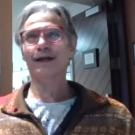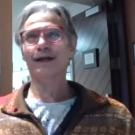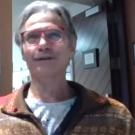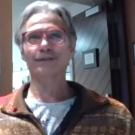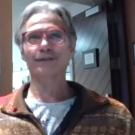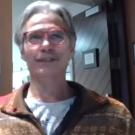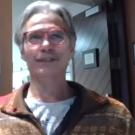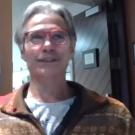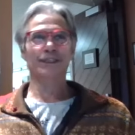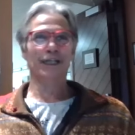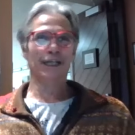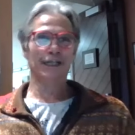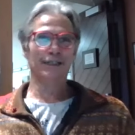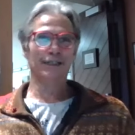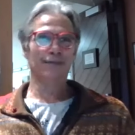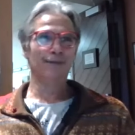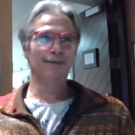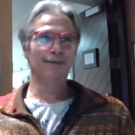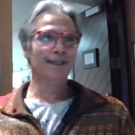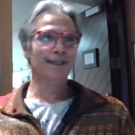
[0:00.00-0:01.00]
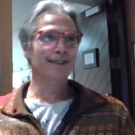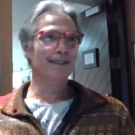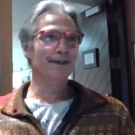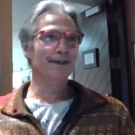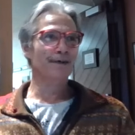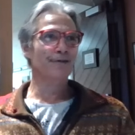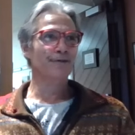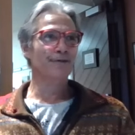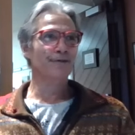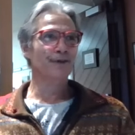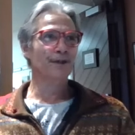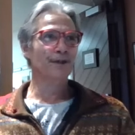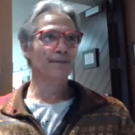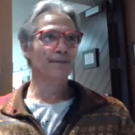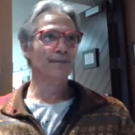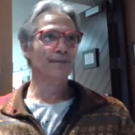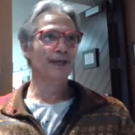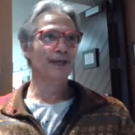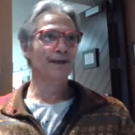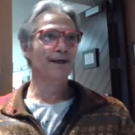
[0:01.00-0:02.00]
how to change myself for
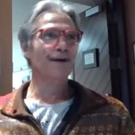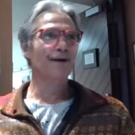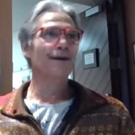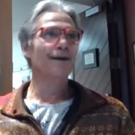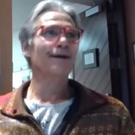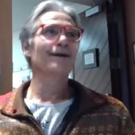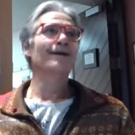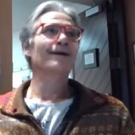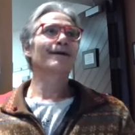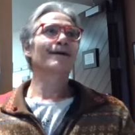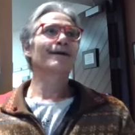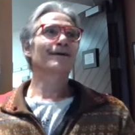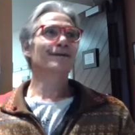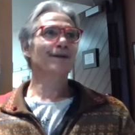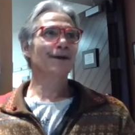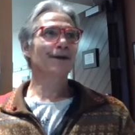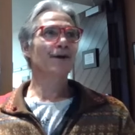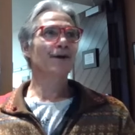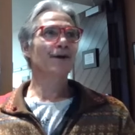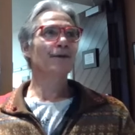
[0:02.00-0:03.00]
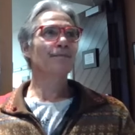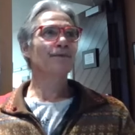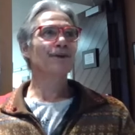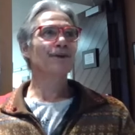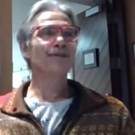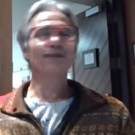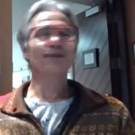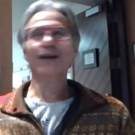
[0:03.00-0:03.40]
the better. So I hope you